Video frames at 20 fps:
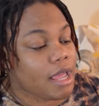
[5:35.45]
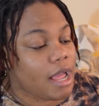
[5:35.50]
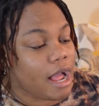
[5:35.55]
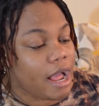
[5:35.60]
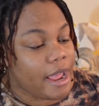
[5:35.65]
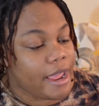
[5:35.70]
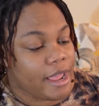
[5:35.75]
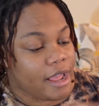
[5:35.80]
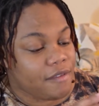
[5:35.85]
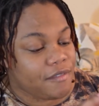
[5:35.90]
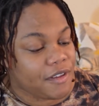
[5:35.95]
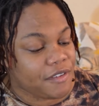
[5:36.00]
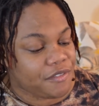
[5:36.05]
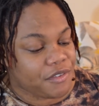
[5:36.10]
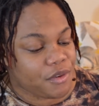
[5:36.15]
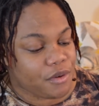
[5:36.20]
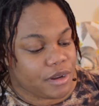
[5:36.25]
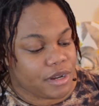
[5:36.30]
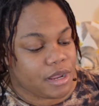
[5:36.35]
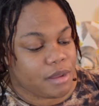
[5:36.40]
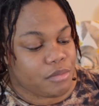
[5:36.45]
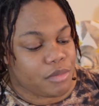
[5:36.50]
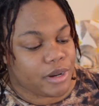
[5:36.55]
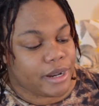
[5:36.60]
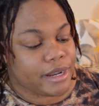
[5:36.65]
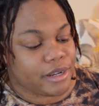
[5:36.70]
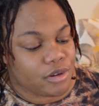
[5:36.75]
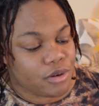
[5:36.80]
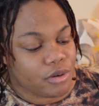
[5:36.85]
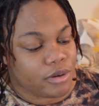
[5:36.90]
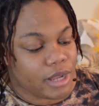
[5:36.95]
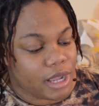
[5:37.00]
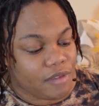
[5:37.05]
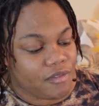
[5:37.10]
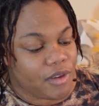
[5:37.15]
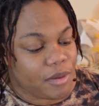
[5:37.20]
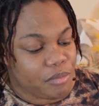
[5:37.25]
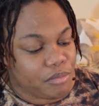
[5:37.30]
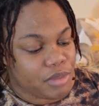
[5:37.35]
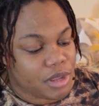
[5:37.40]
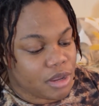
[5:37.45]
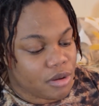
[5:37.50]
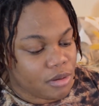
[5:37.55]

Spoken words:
I have a few of them, but I don't have